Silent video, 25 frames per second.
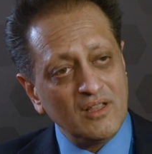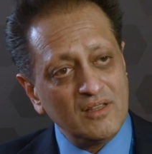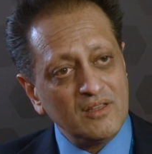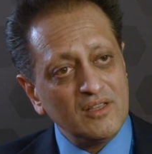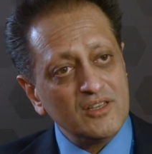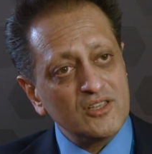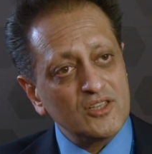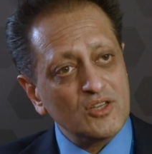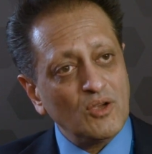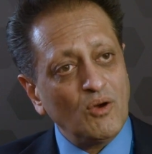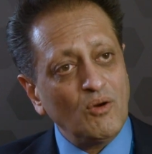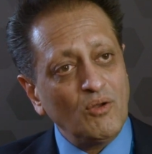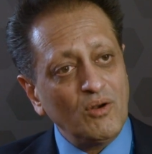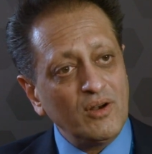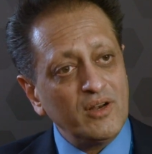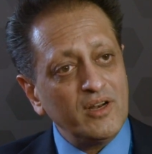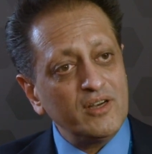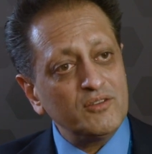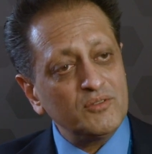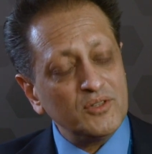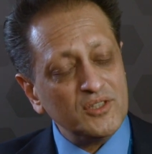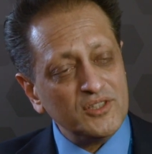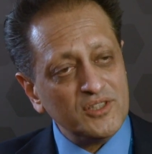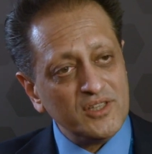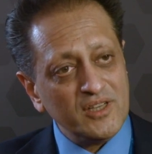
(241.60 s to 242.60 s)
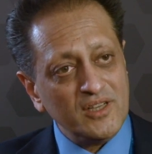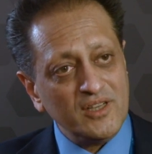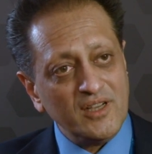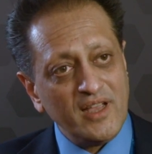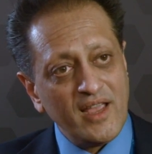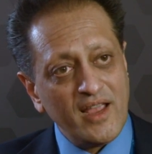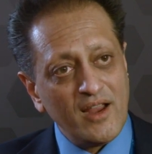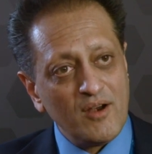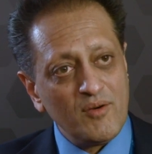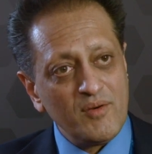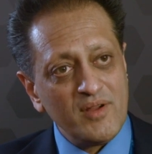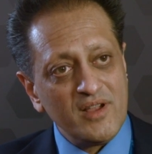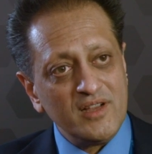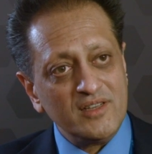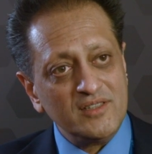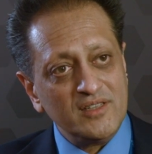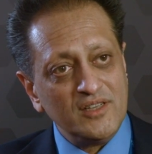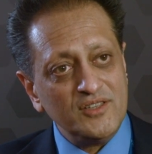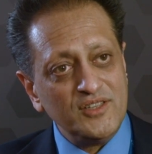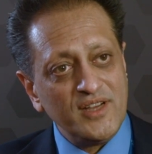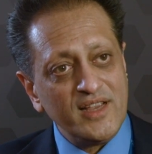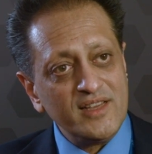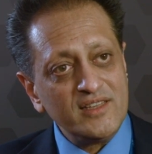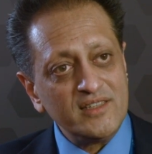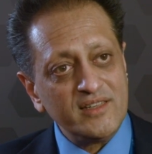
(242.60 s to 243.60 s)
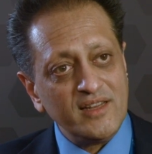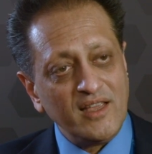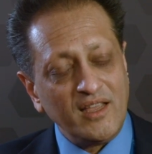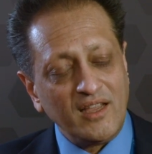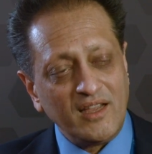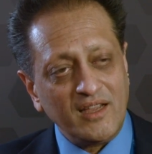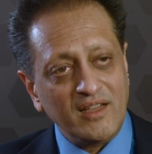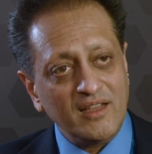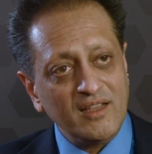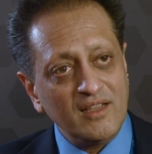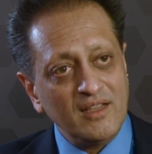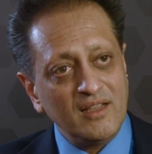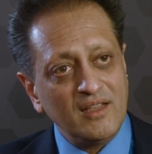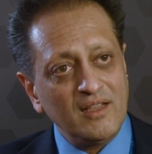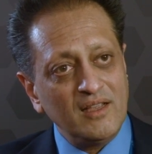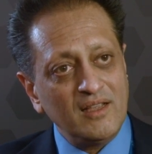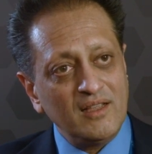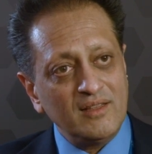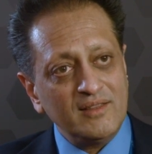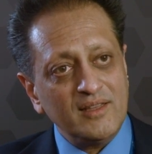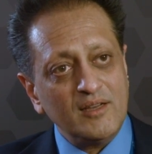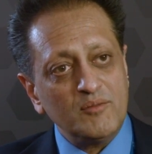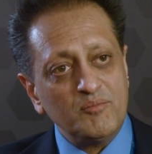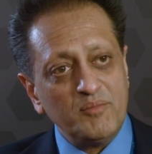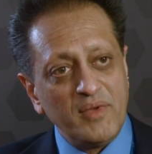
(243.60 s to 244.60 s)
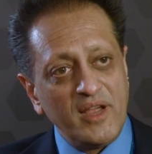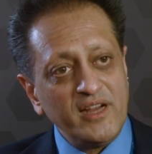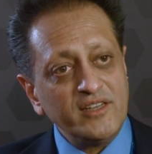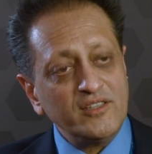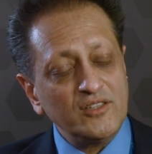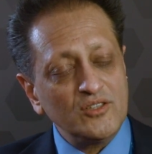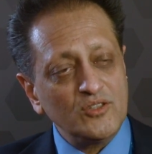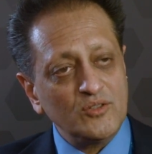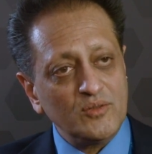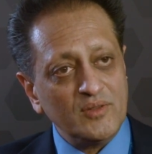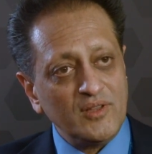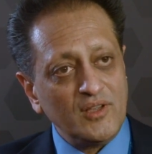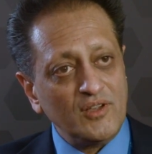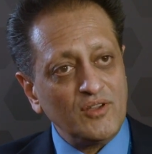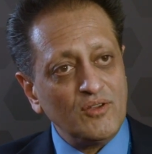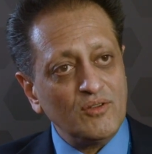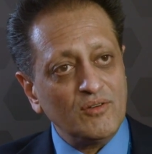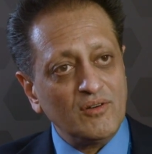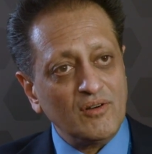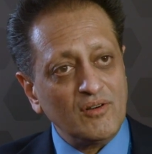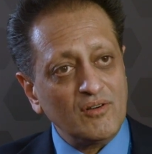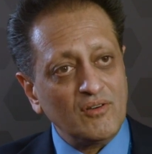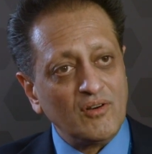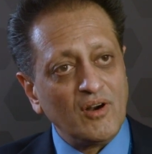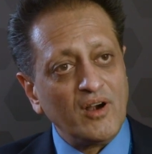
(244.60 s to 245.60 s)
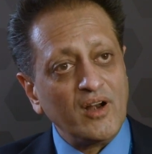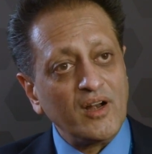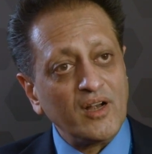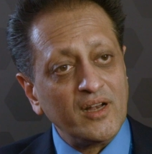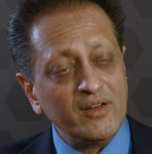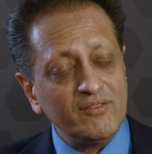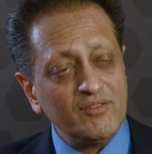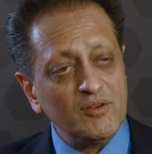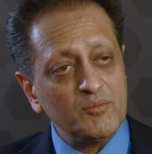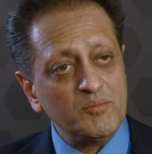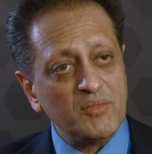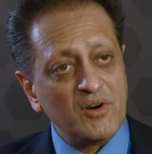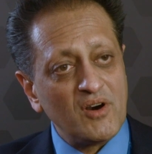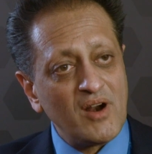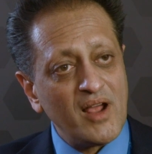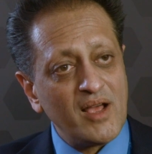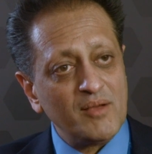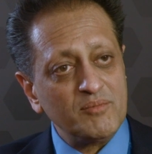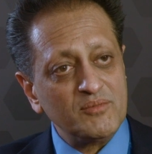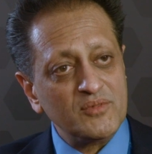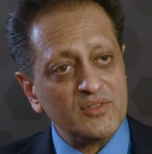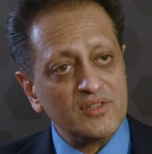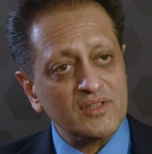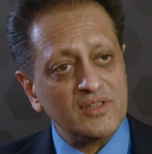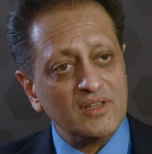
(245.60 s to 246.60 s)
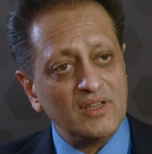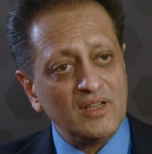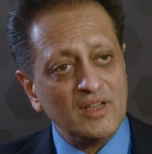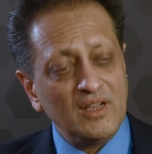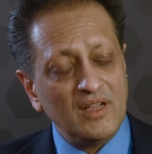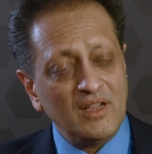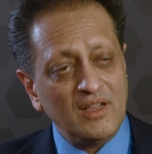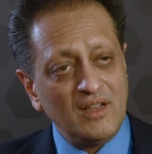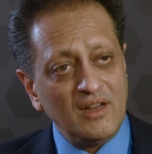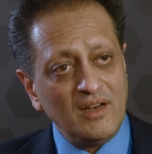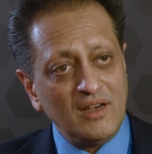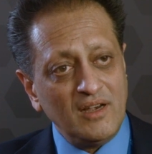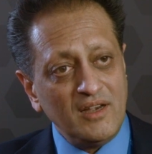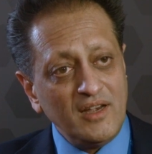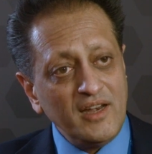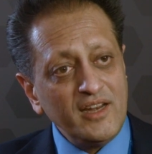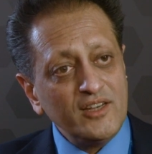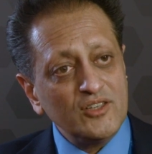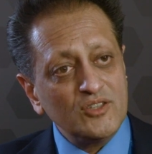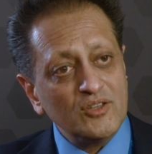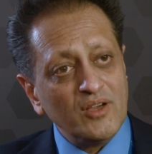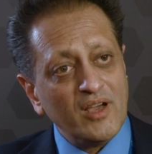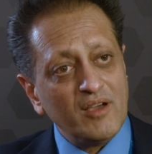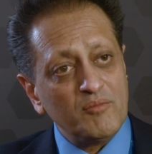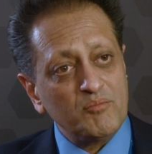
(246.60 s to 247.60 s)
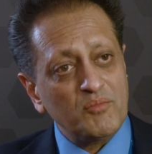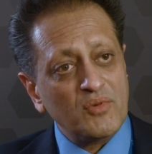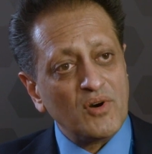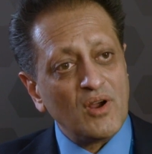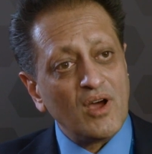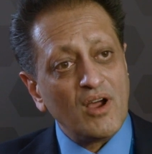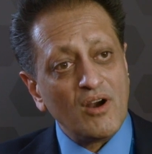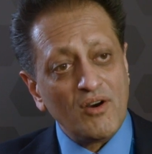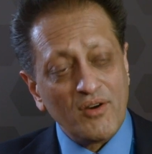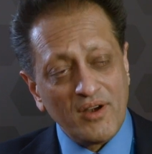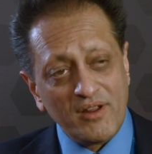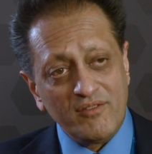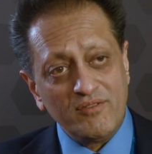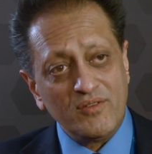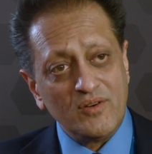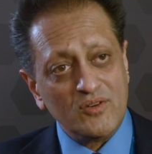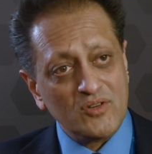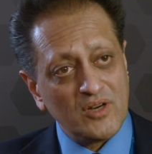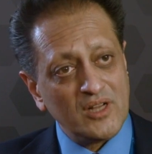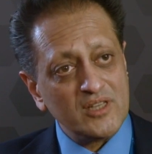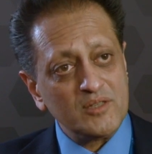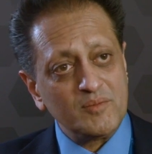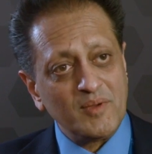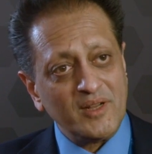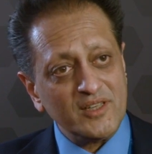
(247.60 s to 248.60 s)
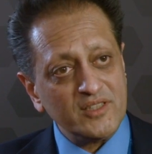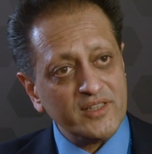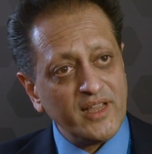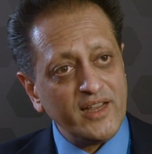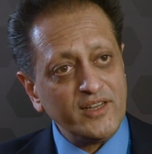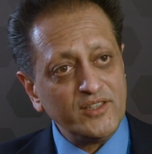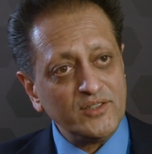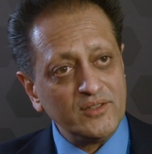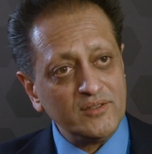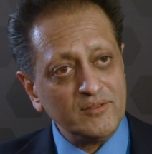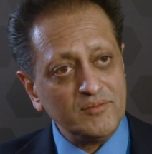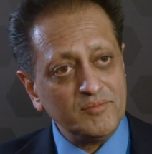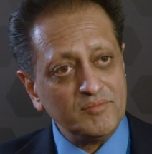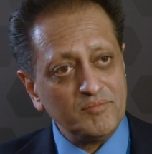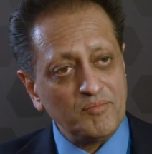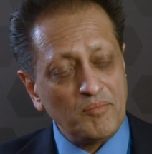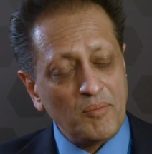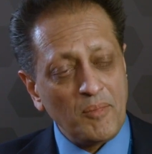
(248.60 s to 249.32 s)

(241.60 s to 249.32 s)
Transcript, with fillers: this whole literature area, suggesting that patients with acute and chronic liver perhaps need to have priority for transplantation.